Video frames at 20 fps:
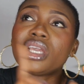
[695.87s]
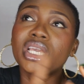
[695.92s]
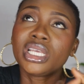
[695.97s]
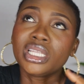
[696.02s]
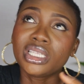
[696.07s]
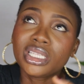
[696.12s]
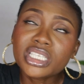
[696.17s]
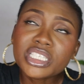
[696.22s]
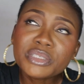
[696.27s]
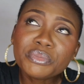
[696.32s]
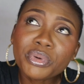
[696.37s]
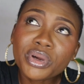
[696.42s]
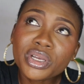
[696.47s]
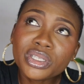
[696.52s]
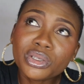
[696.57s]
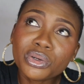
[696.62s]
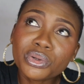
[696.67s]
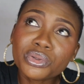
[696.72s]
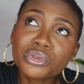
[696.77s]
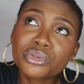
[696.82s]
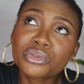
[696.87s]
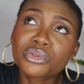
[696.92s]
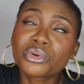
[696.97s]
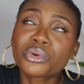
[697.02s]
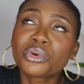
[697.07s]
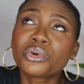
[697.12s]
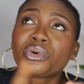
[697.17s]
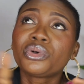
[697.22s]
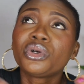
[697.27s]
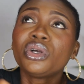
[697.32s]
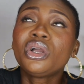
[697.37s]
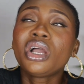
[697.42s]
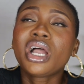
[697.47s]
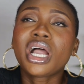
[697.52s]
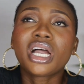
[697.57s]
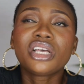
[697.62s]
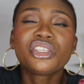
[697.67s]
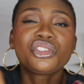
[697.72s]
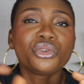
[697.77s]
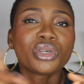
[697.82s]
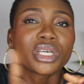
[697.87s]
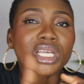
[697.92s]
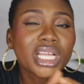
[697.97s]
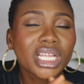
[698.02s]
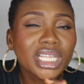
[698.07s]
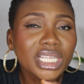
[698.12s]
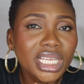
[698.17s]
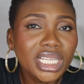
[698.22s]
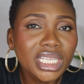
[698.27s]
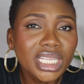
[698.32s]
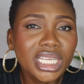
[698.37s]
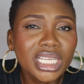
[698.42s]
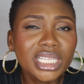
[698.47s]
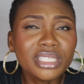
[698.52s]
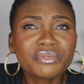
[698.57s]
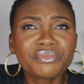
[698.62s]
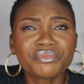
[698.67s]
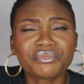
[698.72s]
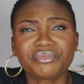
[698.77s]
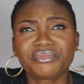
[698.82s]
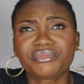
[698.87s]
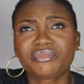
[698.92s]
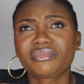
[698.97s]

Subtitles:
In this point also, as you are cleaning,